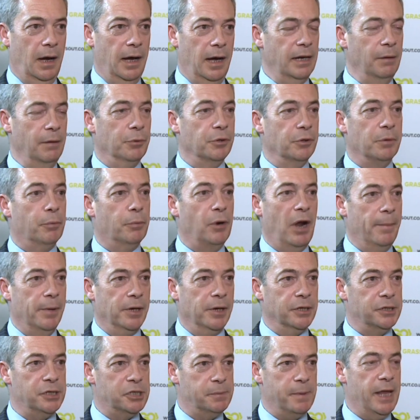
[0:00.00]
I don't want the Prime
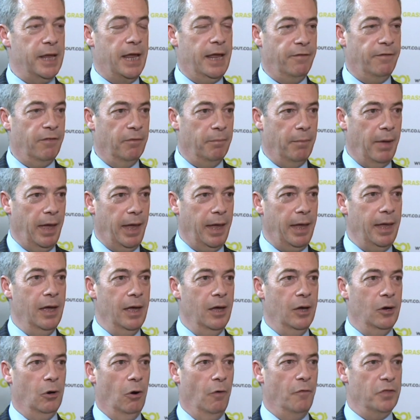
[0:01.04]
Minister speaking for me
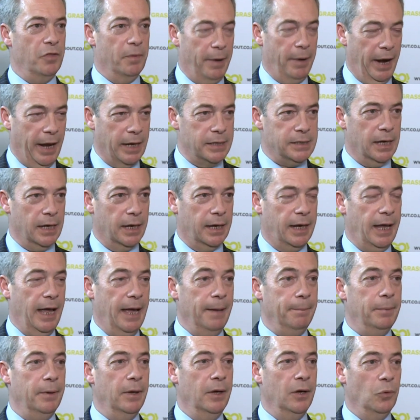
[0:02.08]
or for the Brexit
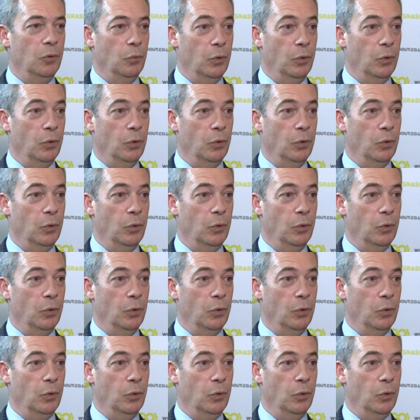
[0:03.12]
camp.